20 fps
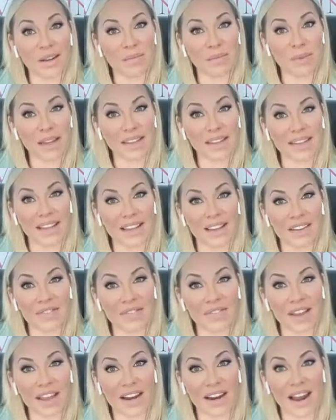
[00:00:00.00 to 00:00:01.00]
and in my life,
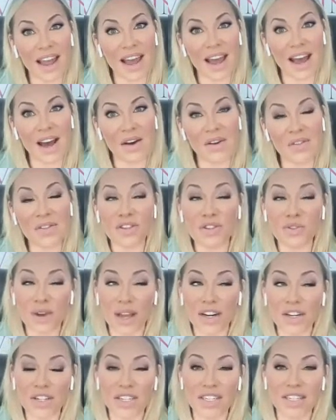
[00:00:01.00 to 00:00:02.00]
and how the
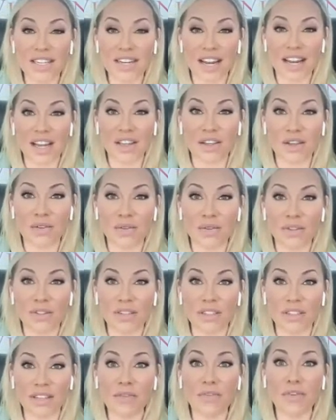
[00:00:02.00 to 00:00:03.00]
strategies that I use
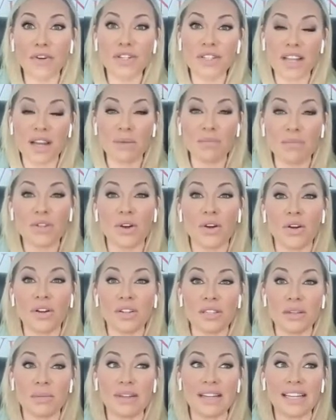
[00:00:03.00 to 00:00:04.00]
to leverage them to
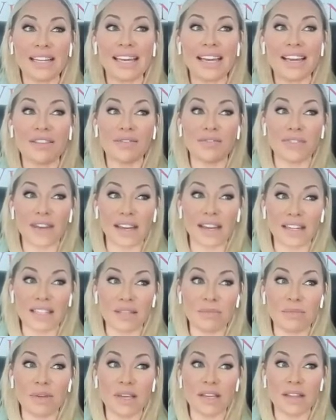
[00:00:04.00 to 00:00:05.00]
ultimately
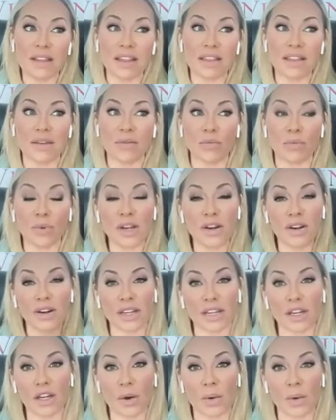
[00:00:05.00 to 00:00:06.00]
advance me, that the reader
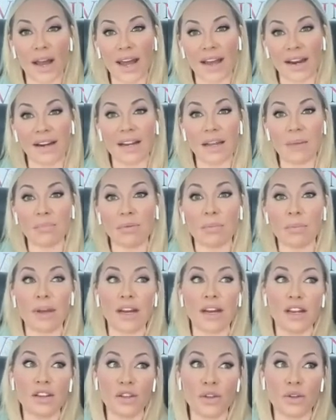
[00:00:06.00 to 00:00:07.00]
can go ahead and
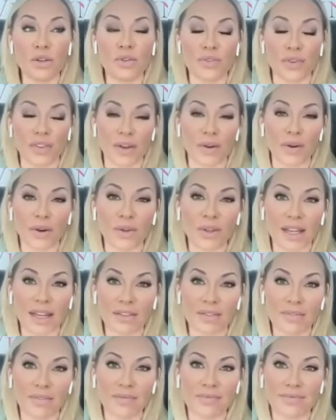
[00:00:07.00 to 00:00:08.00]
implement and use for their own
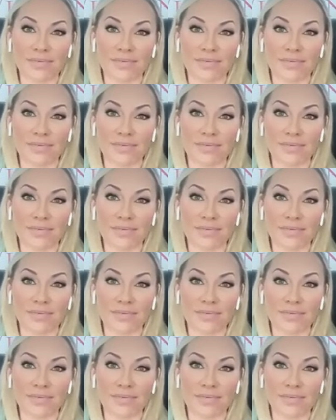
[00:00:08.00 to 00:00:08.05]
life.